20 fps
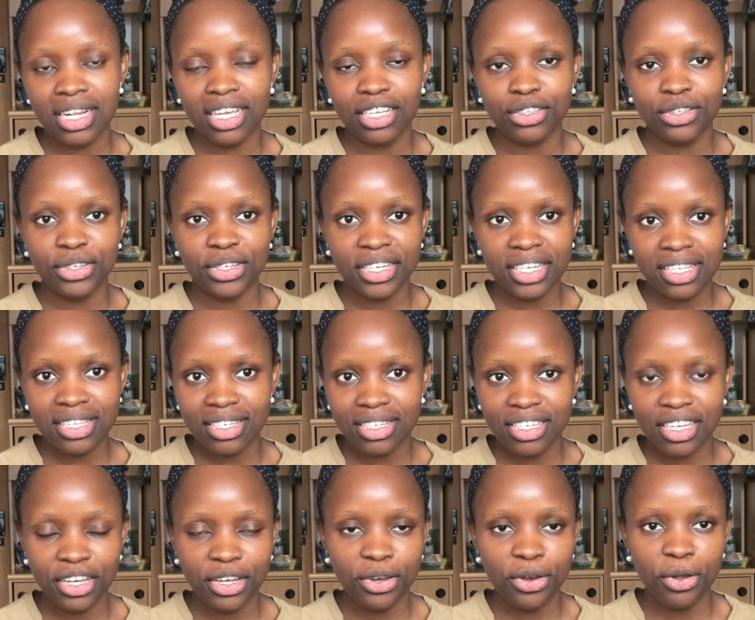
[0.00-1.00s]
like the
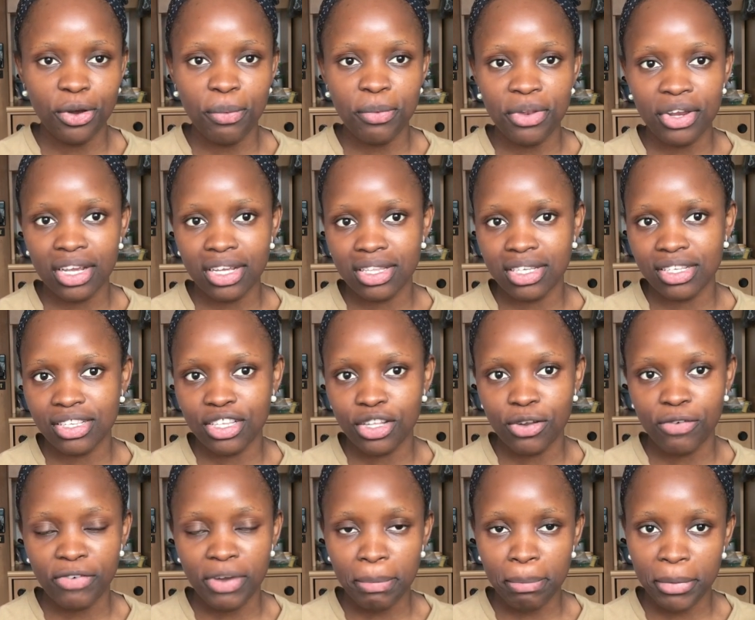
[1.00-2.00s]
United Kingdom, United
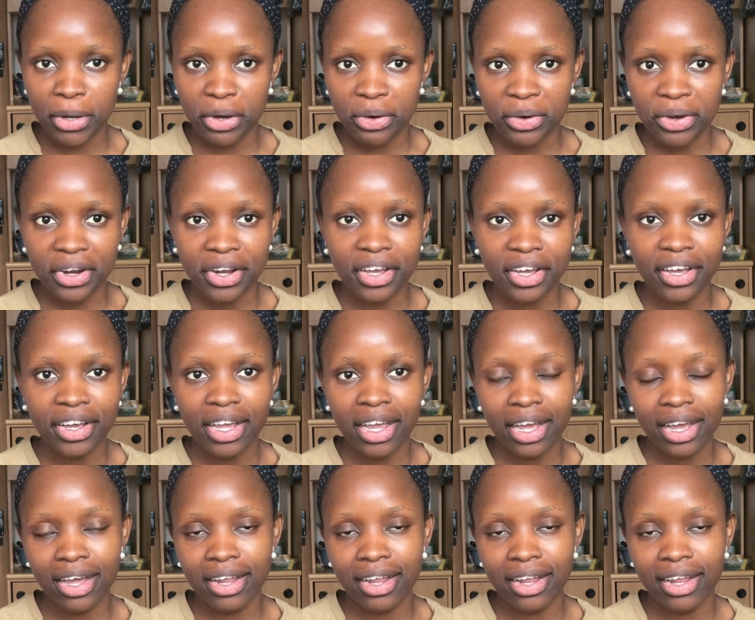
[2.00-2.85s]
States of America,